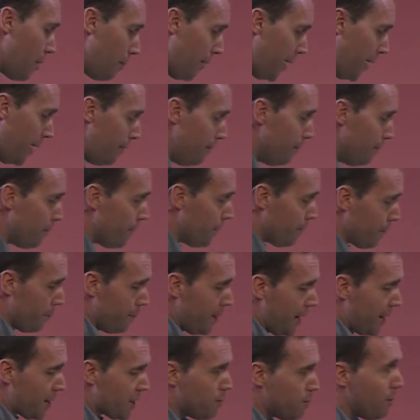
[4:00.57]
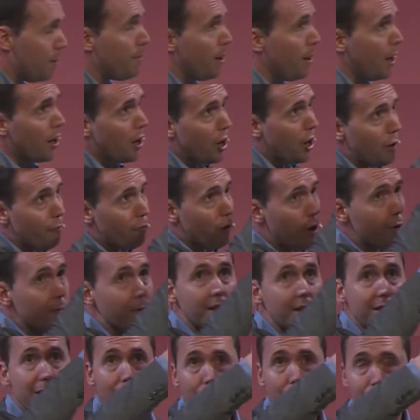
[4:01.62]
pen from next to my bunk, and I wrote
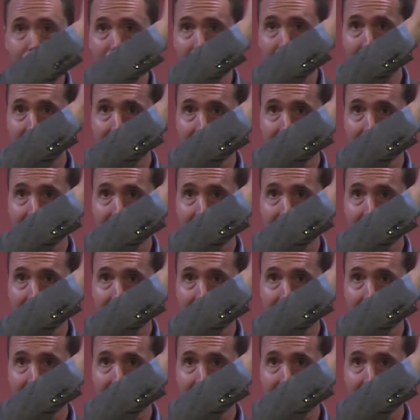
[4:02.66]
myself a